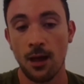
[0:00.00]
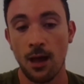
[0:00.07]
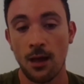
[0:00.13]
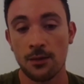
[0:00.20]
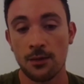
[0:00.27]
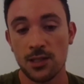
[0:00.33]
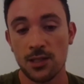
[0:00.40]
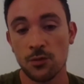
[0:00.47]

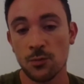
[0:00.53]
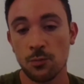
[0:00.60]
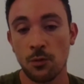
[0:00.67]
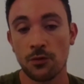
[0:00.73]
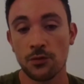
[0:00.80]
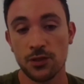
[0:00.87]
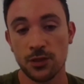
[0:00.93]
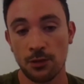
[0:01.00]
And this was
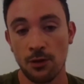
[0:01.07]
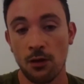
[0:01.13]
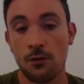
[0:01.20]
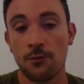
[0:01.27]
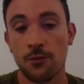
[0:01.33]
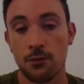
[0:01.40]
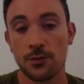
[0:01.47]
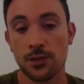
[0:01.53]
what
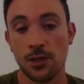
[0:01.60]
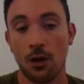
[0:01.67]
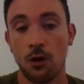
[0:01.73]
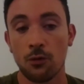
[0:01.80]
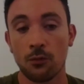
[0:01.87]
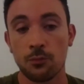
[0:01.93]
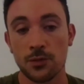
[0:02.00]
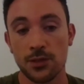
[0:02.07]
Sonovia as a
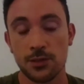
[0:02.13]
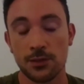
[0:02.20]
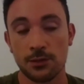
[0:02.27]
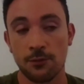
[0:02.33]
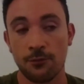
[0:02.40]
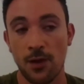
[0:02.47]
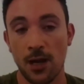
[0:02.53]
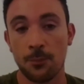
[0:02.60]
whole was
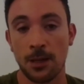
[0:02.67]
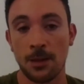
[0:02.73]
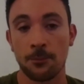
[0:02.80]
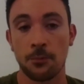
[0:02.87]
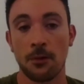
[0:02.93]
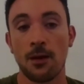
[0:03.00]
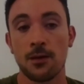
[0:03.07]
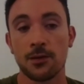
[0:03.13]
developing
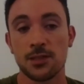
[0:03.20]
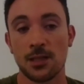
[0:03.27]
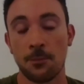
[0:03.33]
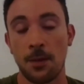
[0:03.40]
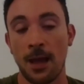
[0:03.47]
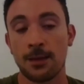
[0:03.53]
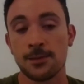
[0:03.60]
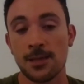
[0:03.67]
prior to the
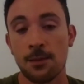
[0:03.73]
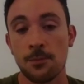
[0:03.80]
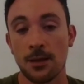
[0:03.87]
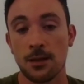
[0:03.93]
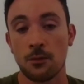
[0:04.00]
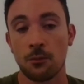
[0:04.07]
pandemic.